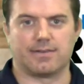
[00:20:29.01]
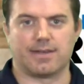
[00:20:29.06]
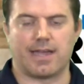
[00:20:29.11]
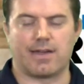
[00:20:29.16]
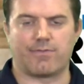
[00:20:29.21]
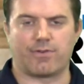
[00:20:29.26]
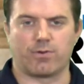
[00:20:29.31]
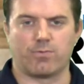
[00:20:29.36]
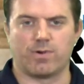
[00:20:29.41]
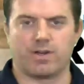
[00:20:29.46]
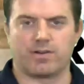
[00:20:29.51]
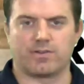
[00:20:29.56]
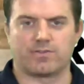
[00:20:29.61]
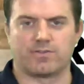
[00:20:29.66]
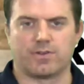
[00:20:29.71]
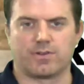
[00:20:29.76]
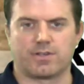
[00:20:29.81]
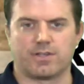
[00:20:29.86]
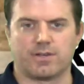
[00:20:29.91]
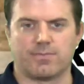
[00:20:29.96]
Ivory Winters
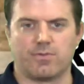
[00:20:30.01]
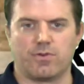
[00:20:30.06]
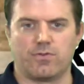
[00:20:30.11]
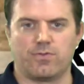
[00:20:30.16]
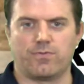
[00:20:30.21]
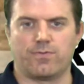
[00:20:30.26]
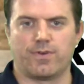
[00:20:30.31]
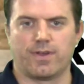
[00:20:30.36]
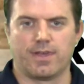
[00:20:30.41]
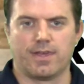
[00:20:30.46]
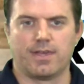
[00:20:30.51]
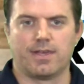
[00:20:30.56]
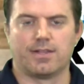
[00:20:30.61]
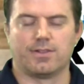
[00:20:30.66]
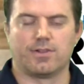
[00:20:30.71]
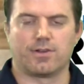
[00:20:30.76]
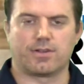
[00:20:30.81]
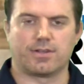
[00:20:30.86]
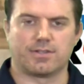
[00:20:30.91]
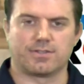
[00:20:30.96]
looking
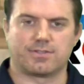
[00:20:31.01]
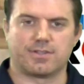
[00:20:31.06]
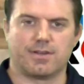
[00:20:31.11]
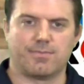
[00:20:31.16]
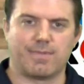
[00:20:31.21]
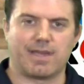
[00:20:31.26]
to